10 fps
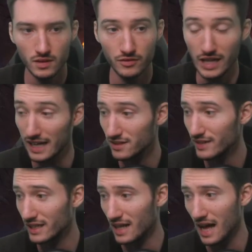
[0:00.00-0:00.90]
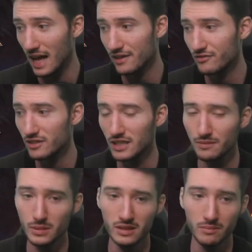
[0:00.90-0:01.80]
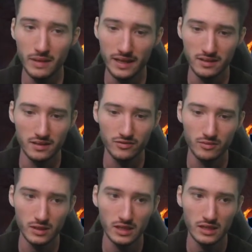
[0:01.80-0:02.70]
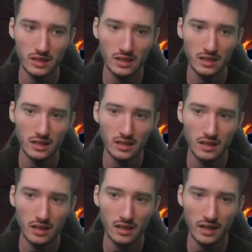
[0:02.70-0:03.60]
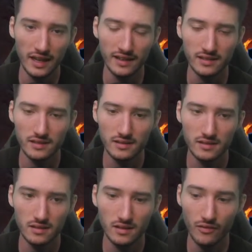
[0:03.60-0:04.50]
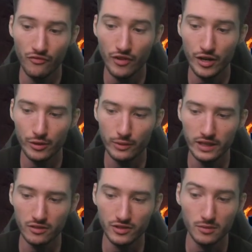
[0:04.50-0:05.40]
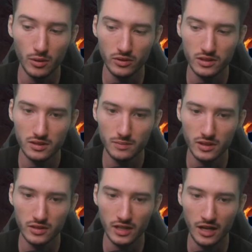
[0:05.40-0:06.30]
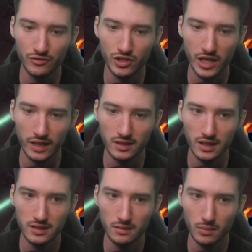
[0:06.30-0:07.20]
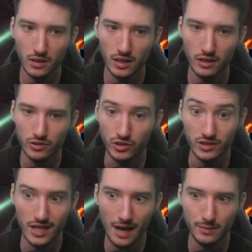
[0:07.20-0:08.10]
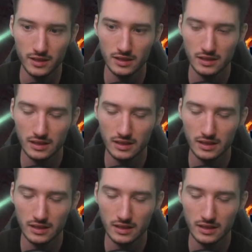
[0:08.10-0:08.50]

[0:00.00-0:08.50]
If they're activating a Hive here, that'd be amazing for me. And very weird of the opponent, because I have Shacklegeist in play. I'll just tap it.